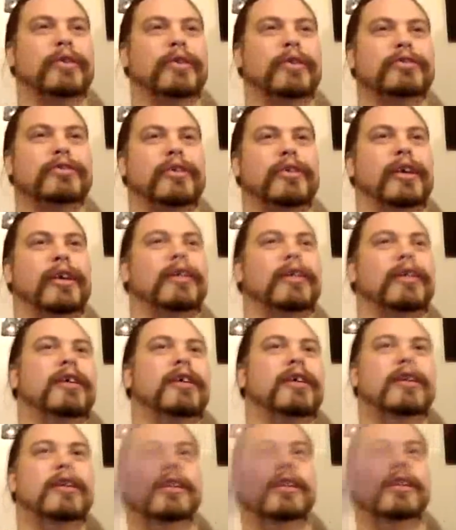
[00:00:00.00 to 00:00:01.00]
just going,
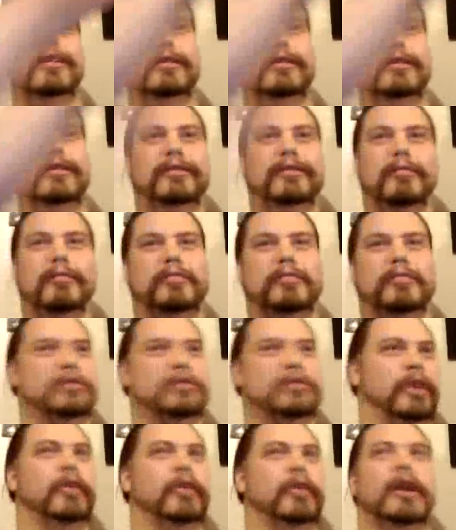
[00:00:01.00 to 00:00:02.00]
it's
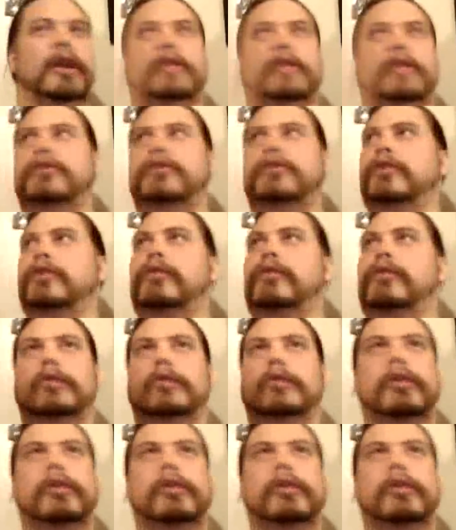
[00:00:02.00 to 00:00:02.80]
like, okay, there's you,